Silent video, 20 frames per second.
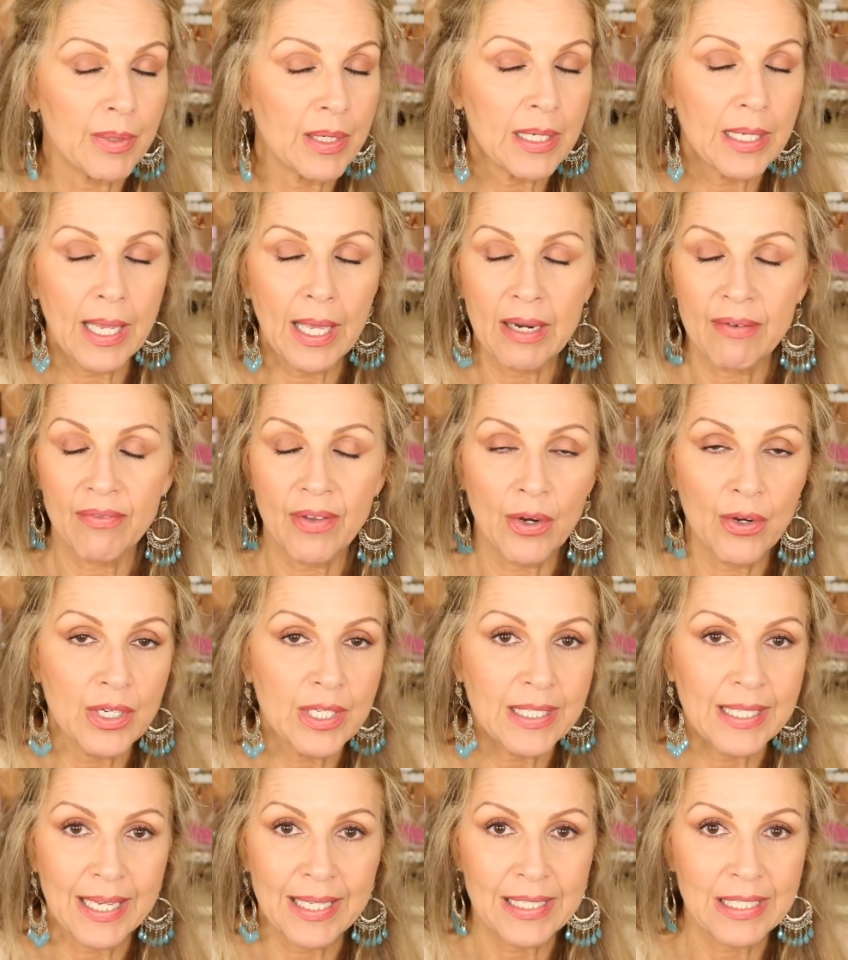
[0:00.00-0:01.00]
Bindi had a very
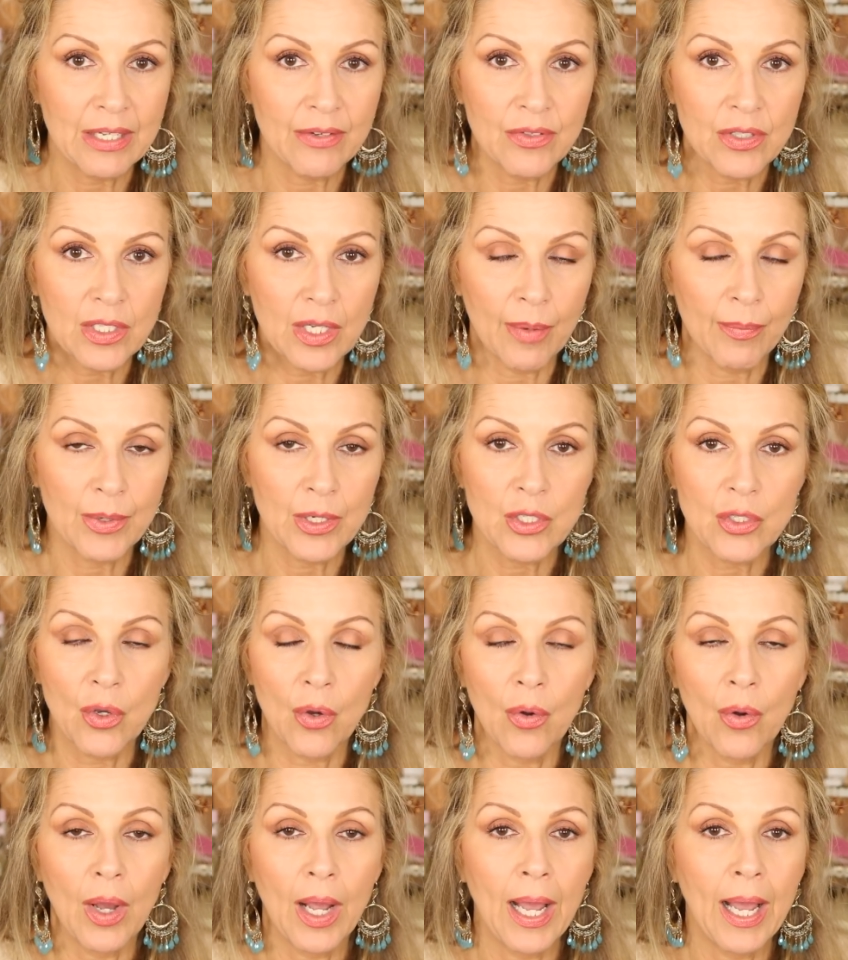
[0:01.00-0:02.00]
sensitive stomach,
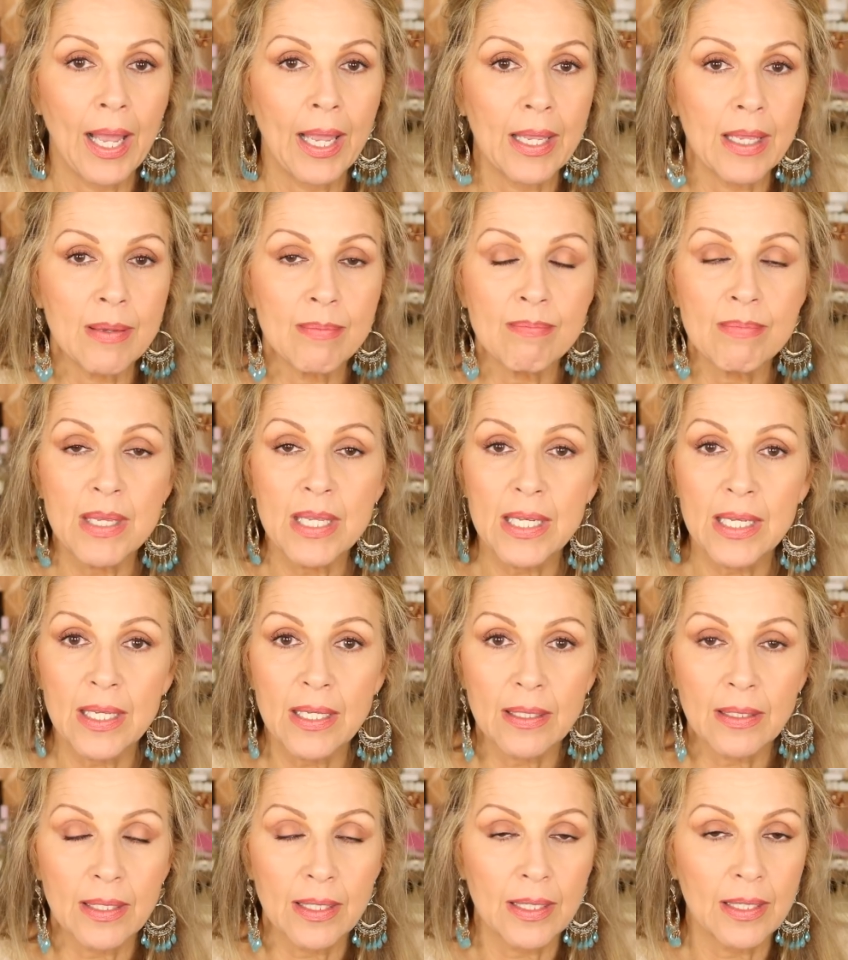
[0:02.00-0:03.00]
so I
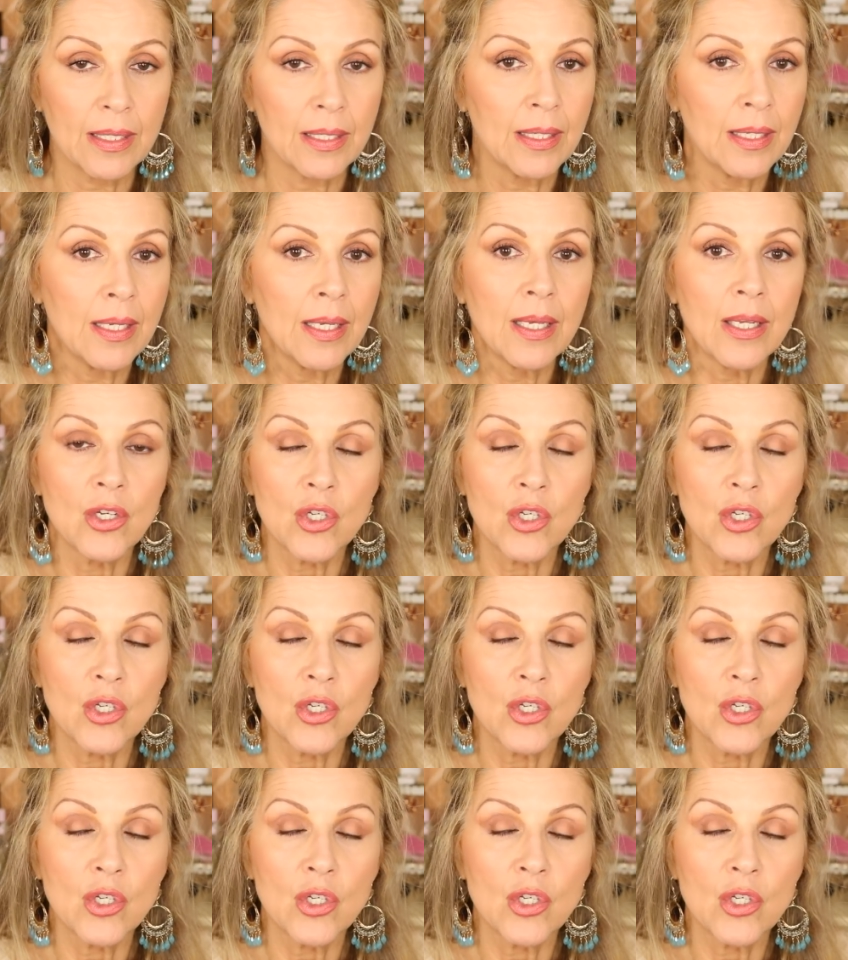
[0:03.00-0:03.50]
immediately